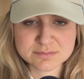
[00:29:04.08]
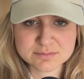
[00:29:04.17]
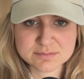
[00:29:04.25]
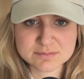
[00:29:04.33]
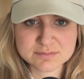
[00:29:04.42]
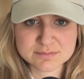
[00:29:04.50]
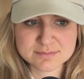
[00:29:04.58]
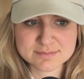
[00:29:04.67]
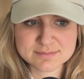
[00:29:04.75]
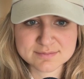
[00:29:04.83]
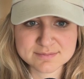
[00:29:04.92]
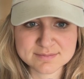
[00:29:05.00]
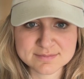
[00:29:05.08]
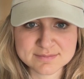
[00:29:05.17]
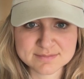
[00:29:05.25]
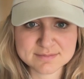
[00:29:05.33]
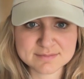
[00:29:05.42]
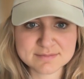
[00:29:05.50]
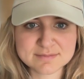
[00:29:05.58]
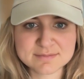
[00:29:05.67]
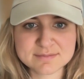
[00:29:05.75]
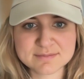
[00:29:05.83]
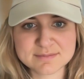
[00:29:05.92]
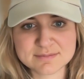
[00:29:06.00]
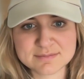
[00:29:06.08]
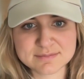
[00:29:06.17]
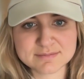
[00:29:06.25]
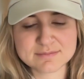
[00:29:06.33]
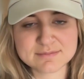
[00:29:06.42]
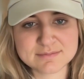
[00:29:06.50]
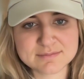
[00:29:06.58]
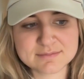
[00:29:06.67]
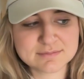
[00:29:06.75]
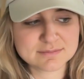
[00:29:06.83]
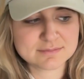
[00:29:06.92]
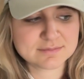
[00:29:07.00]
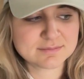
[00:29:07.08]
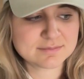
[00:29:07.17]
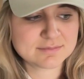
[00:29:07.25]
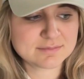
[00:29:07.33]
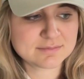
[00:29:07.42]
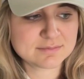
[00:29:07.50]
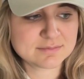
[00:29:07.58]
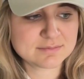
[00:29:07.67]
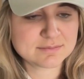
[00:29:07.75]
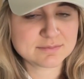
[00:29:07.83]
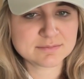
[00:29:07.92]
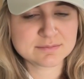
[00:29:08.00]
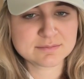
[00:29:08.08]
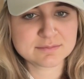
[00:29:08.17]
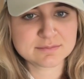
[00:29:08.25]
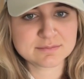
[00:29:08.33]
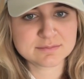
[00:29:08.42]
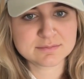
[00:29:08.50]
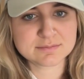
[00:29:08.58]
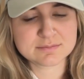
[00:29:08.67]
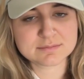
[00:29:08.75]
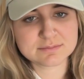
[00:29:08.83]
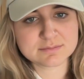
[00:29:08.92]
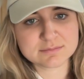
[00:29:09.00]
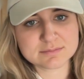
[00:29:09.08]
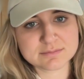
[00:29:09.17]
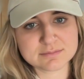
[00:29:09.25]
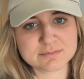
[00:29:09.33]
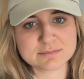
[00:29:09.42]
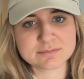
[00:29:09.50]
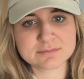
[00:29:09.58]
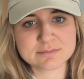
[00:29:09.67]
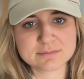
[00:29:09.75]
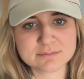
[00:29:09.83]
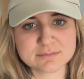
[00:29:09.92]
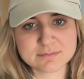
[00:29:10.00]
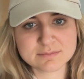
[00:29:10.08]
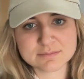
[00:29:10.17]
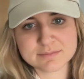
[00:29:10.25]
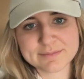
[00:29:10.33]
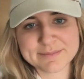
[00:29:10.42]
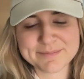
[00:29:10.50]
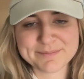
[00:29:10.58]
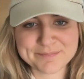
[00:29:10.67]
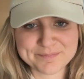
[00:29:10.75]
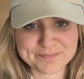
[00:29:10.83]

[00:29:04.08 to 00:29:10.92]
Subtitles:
This person isn't speaking.